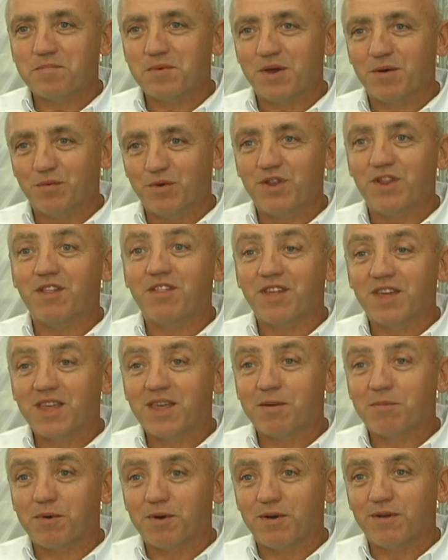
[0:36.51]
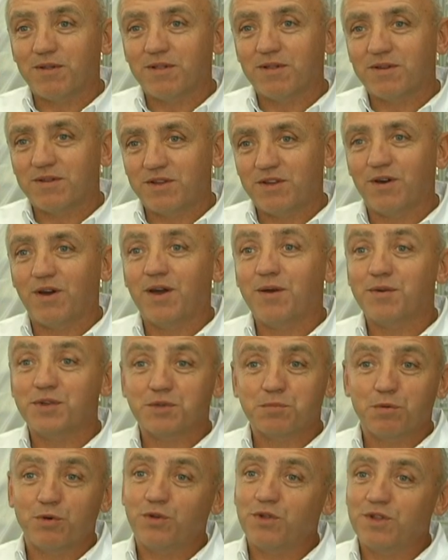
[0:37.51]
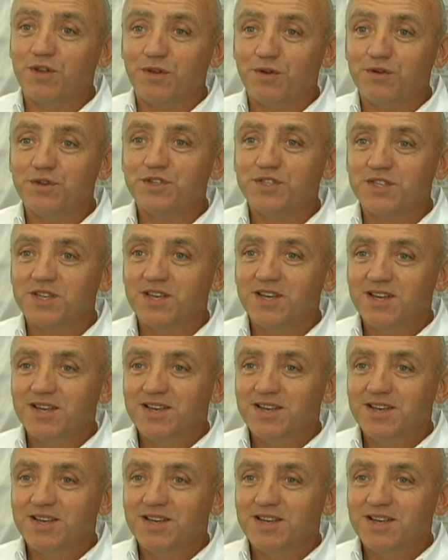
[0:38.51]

but when you think about how it's put to use,